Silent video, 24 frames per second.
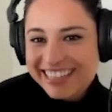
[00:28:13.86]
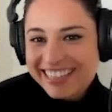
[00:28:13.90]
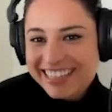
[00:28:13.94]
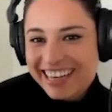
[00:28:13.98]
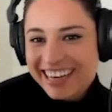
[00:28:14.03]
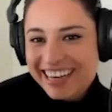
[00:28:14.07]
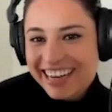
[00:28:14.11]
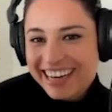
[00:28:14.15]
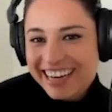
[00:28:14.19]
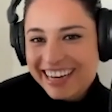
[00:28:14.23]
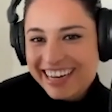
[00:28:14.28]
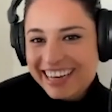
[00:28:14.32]

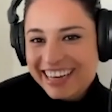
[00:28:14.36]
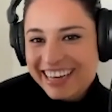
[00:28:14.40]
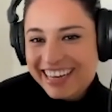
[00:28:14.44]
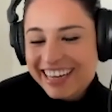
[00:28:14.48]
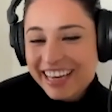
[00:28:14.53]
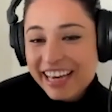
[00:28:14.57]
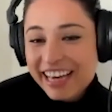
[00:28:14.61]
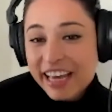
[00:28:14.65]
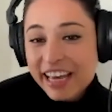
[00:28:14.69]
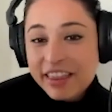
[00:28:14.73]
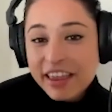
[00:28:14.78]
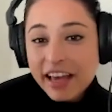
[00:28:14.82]
uh,
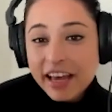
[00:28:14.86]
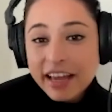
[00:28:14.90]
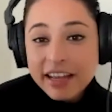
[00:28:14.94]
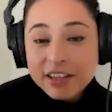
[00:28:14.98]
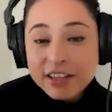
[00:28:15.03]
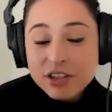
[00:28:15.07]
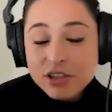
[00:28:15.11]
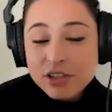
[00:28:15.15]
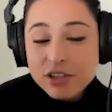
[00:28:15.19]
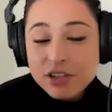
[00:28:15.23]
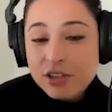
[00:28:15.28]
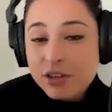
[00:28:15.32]
that
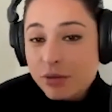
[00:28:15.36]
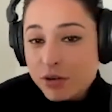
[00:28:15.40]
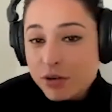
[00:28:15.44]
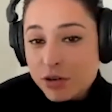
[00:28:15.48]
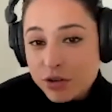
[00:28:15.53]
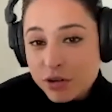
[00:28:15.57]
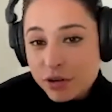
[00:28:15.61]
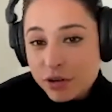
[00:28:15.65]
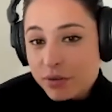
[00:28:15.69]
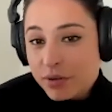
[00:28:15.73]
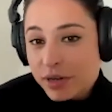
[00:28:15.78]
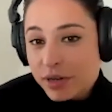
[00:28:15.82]
it's so
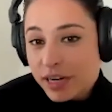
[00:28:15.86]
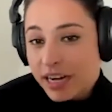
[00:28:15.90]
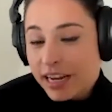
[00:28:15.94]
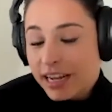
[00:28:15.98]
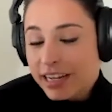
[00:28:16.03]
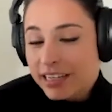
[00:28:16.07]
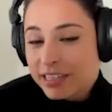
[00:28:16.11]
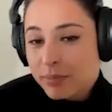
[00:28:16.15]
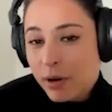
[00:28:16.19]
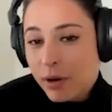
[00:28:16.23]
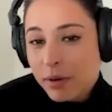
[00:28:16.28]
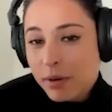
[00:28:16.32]
true, and,
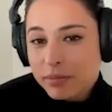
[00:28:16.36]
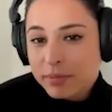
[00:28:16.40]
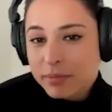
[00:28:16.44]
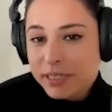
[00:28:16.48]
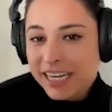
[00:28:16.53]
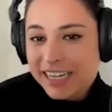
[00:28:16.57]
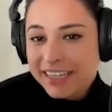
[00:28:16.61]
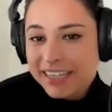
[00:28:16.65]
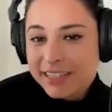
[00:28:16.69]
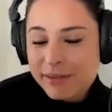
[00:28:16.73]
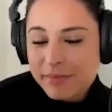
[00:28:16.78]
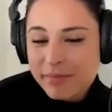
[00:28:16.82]
and it's probably
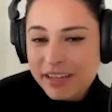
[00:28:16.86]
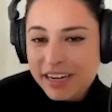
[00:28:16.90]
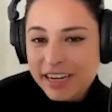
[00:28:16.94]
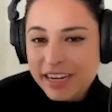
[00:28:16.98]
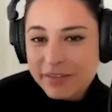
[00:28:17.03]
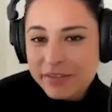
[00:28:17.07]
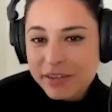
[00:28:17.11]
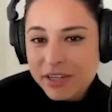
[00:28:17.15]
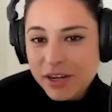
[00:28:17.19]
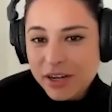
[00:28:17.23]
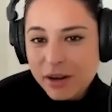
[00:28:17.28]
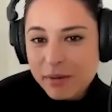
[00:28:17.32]
not something I
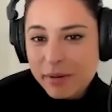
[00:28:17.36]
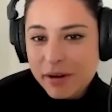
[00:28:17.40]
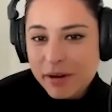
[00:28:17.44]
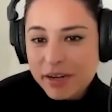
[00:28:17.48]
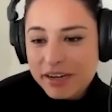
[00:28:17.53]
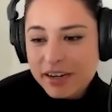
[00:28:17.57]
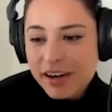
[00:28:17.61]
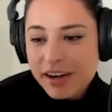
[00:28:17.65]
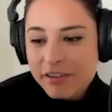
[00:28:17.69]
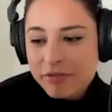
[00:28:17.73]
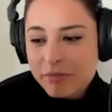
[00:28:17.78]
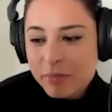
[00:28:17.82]
even talk about
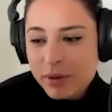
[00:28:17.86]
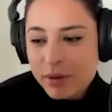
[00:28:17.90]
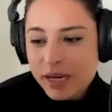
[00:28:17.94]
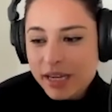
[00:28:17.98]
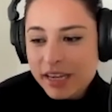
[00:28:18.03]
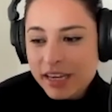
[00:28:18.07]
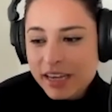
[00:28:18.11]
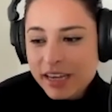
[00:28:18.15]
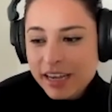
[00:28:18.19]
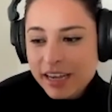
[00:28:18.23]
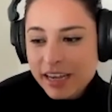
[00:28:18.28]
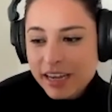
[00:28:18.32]
enough.
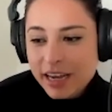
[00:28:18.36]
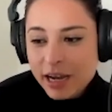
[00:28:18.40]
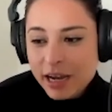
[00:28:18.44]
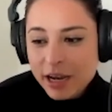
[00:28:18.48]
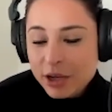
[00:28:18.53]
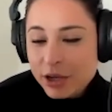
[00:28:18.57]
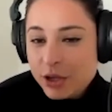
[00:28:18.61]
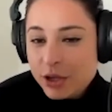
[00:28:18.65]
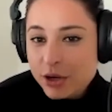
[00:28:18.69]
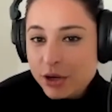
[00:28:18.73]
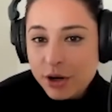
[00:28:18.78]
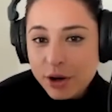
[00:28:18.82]
But
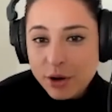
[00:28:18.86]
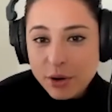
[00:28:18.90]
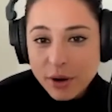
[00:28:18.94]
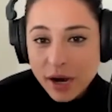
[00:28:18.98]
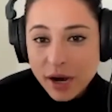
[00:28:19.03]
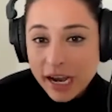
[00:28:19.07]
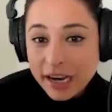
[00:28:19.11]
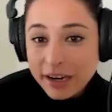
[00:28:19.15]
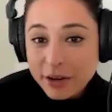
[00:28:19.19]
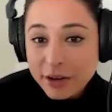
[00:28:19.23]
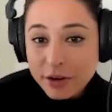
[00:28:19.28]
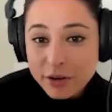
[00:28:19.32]
you know,
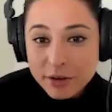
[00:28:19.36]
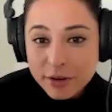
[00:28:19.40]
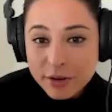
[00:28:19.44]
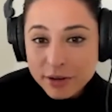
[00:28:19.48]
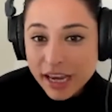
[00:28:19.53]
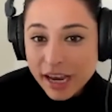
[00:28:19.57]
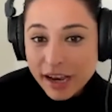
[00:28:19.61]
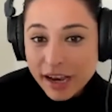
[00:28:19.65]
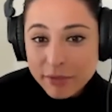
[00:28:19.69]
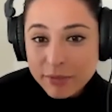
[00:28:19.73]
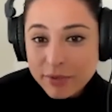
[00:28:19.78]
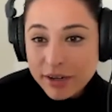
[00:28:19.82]
I Google
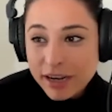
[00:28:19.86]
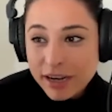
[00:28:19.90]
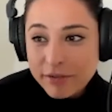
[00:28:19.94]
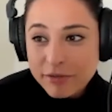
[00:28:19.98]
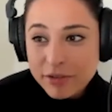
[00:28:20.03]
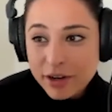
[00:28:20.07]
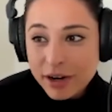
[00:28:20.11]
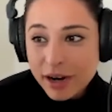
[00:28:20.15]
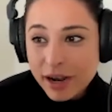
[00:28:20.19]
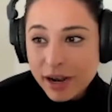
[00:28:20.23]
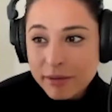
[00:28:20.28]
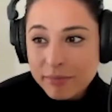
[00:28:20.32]
yeah
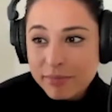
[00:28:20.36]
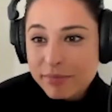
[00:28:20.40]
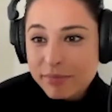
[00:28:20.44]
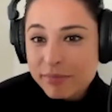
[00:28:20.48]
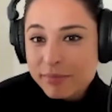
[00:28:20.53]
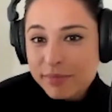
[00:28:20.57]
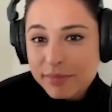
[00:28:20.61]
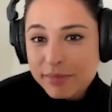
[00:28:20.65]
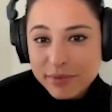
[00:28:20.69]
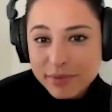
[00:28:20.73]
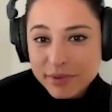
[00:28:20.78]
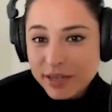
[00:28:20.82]
whenever I'm
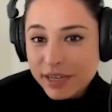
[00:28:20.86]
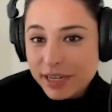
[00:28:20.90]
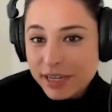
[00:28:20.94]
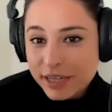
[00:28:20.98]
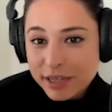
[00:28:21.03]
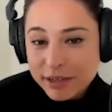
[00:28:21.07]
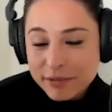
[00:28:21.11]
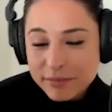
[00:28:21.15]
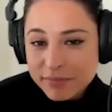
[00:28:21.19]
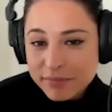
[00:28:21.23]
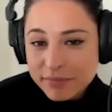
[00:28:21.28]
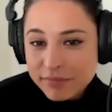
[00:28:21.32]

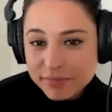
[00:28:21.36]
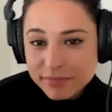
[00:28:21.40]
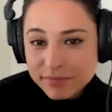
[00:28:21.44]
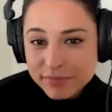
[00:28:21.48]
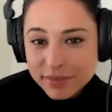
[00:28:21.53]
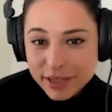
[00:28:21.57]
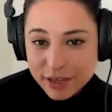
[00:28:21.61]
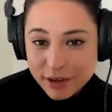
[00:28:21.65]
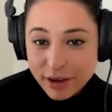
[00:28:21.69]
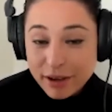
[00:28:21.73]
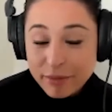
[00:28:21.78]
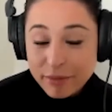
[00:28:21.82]
um,
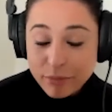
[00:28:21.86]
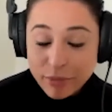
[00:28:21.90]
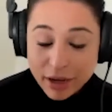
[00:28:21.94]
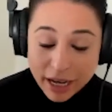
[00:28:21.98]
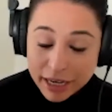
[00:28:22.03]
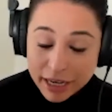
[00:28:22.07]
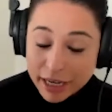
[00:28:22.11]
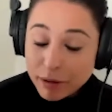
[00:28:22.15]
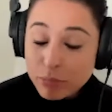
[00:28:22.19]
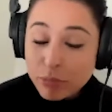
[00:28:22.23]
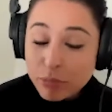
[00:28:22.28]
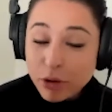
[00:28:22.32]
I mean,
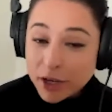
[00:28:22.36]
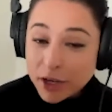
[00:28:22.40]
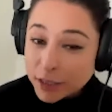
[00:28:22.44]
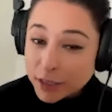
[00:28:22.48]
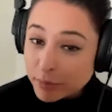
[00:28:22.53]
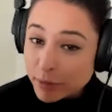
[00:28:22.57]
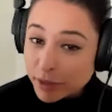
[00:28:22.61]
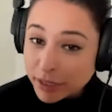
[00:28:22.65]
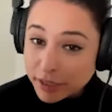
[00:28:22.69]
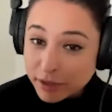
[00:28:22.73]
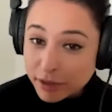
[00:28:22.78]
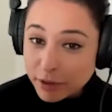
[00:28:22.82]
I get
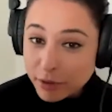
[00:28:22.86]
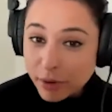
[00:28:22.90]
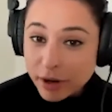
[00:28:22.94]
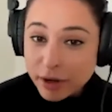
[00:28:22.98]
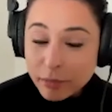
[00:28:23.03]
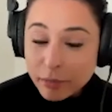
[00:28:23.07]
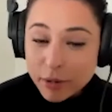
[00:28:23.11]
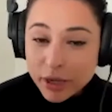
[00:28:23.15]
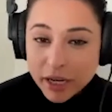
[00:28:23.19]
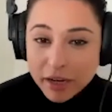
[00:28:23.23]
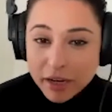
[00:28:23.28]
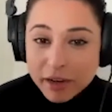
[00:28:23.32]
prospected quite
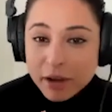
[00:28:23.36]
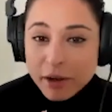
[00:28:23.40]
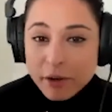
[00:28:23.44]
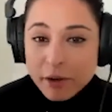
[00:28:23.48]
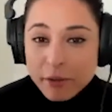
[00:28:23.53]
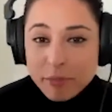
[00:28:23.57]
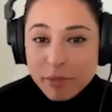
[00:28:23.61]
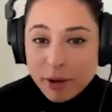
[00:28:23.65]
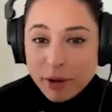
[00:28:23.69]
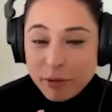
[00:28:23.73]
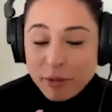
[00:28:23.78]
a bit, but